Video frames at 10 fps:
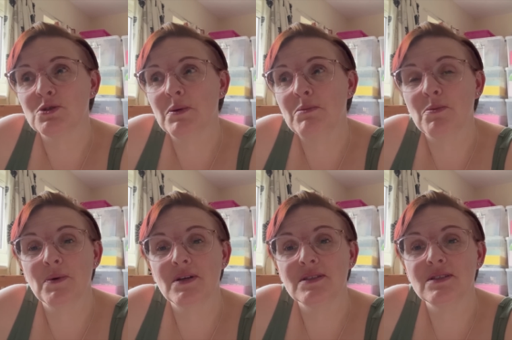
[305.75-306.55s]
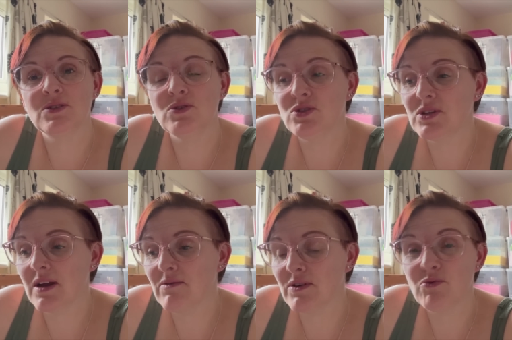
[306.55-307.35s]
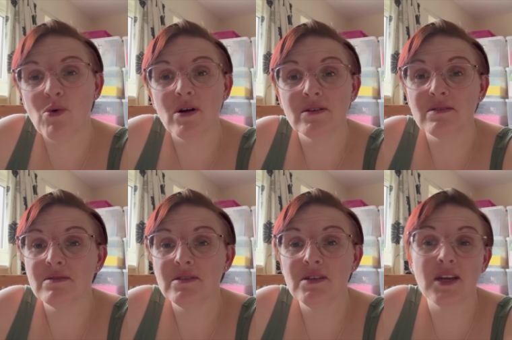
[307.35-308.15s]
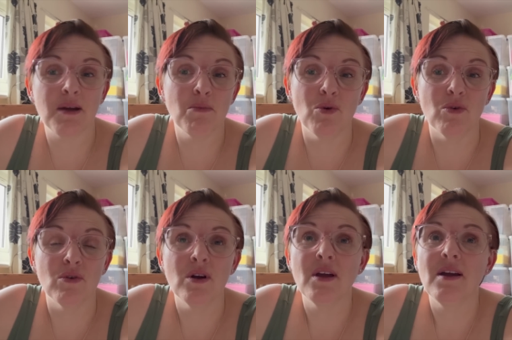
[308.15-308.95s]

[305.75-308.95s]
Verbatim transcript: of people because as soon as you get rid of one, you get more.